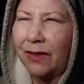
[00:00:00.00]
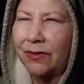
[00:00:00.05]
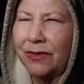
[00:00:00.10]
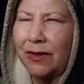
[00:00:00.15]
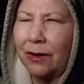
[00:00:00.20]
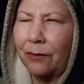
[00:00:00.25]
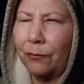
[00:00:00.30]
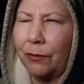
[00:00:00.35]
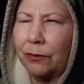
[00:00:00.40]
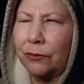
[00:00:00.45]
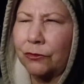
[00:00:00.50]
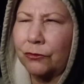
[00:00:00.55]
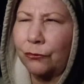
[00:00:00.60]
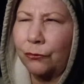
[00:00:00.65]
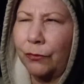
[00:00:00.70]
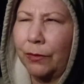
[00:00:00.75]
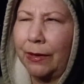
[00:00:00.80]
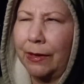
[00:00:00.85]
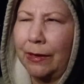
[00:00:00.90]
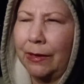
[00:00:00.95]
I think around
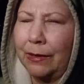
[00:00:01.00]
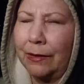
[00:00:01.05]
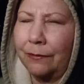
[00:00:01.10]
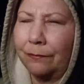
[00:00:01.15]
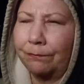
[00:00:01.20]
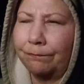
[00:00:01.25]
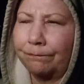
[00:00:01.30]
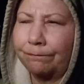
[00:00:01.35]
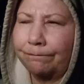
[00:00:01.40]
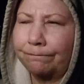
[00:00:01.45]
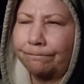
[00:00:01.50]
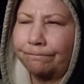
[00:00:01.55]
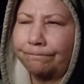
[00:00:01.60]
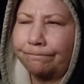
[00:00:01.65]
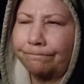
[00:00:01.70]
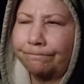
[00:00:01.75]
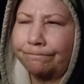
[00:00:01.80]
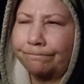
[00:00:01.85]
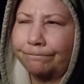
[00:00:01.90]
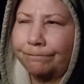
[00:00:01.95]

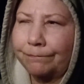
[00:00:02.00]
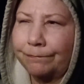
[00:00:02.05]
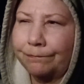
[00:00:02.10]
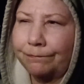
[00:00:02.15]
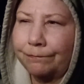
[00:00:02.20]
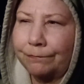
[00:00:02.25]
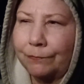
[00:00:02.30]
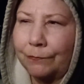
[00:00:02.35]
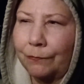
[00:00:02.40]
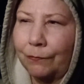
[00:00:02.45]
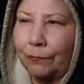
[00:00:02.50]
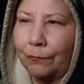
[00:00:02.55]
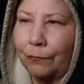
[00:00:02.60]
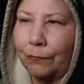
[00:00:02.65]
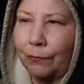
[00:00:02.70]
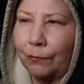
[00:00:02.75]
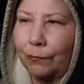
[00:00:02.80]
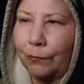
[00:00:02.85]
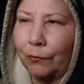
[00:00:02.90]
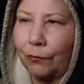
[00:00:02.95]

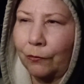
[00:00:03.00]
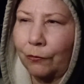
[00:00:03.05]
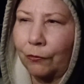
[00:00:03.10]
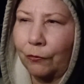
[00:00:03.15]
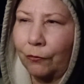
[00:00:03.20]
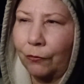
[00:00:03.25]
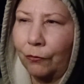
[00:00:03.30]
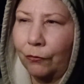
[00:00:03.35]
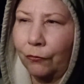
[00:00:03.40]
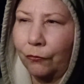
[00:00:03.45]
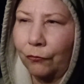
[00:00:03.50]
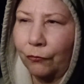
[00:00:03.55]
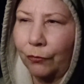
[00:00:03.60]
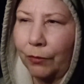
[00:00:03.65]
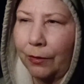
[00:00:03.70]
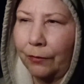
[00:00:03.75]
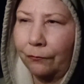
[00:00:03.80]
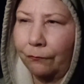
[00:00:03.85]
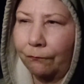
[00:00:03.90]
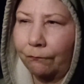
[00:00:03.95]
22,
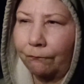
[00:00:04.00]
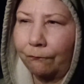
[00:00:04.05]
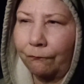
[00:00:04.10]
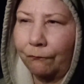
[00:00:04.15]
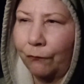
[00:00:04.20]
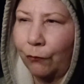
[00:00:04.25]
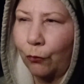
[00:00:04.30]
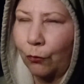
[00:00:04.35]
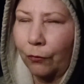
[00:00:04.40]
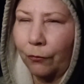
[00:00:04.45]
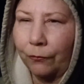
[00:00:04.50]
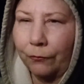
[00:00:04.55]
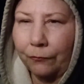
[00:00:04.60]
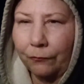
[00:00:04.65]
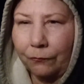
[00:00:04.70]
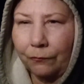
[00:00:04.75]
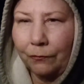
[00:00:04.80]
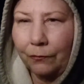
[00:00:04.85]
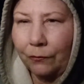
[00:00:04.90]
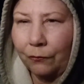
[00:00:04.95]
24,
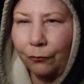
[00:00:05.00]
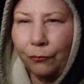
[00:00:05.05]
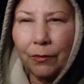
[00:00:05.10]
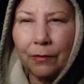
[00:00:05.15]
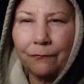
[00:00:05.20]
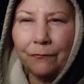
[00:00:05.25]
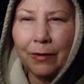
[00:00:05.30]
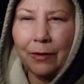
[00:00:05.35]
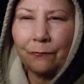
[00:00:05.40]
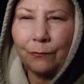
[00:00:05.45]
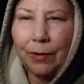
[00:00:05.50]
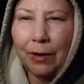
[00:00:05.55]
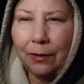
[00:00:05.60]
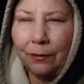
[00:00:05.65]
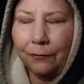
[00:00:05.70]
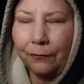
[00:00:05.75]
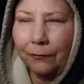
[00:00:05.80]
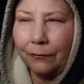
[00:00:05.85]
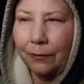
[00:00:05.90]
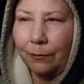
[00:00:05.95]
25
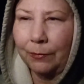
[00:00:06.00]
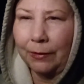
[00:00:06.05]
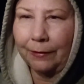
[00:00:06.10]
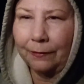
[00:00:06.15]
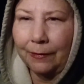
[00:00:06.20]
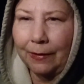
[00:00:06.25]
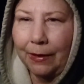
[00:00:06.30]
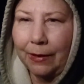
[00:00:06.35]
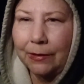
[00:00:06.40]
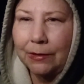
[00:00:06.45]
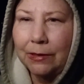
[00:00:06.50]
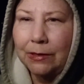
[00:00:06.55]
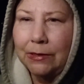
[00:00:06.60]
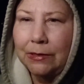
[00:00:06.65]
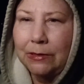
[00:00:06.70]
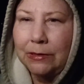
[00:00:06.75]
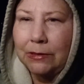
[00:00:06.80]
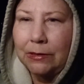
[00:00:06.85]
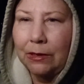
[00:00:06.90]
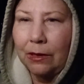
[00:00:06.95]
miles, something like that,
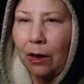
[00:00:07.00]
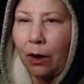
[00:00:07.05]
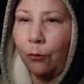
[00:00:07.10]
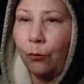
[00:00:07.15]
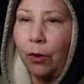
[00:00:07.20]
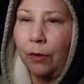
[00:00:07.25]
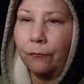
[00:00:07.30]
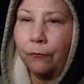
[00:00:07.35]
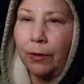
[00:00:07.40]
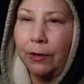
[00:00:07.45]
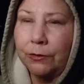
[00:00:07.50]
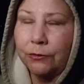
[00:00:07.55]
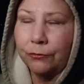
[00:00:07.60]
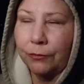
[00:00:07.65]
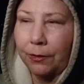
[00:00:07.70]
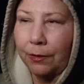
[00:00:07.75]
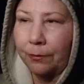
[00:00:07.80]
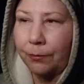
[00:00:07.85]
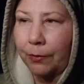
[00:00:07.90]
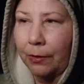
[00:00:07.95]
a one way
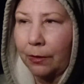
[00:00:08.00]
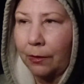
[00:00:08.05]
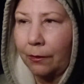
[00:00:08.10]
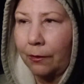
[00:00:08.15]
trip,